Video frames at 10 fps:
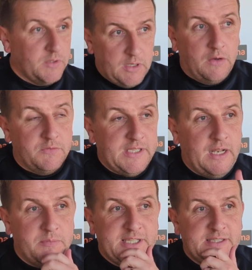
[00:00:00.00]
Obviously,
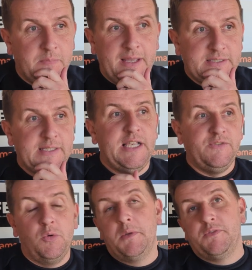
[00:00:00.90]
like we said about today's
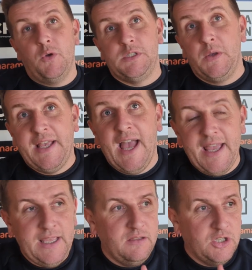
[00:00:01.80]
performance, I thought it was
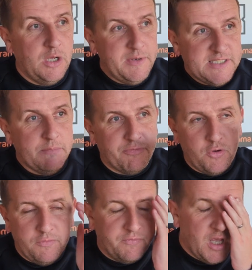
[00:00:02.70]
okay. We need to
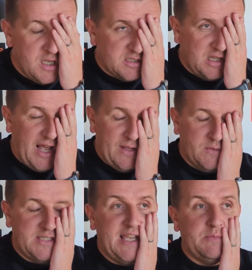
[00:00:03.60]
improve slightly
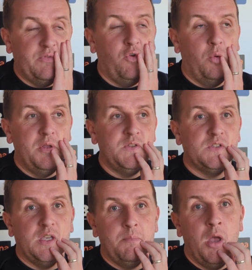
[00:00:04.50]
on today's
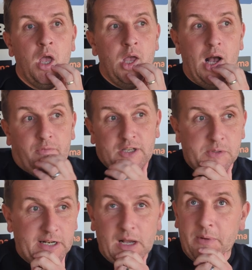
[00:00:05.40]
performance. Otherwise,
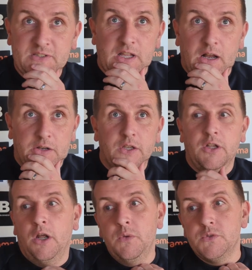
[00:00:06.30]
we're going to come unstuck.
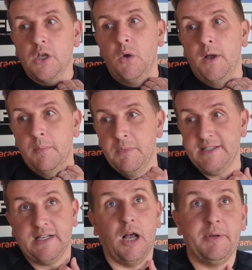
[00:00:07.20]
So
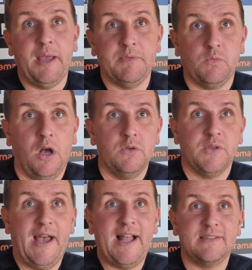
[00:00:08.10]
it's a cup game as well.
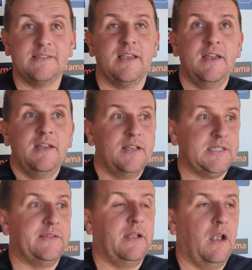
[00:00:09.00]
So it adds
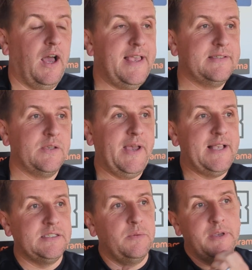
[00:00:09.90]
it's under the lights, so it
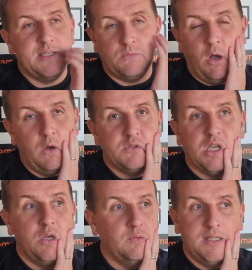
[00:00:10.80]
adds to it as well.
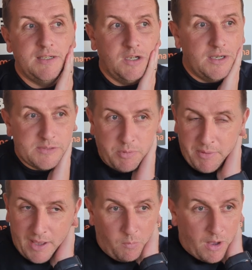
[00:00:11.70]
So let's
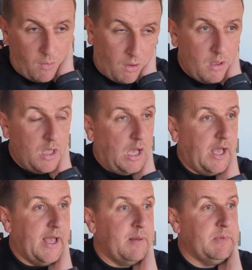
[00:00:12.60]
prepare well.
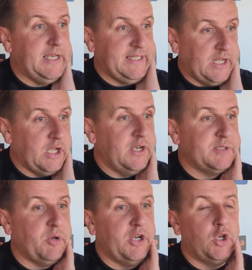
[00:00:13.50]

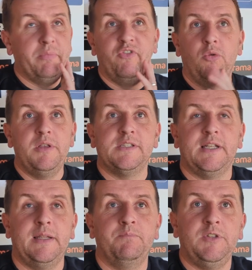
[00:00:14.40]
Let's put in a good performance,
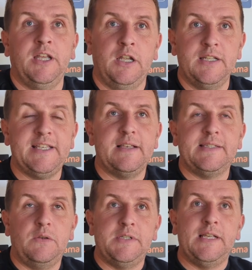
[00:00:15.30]
and then let's get
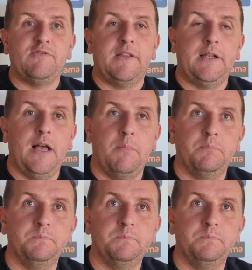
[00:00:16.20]
ourselves in the next round of the cup.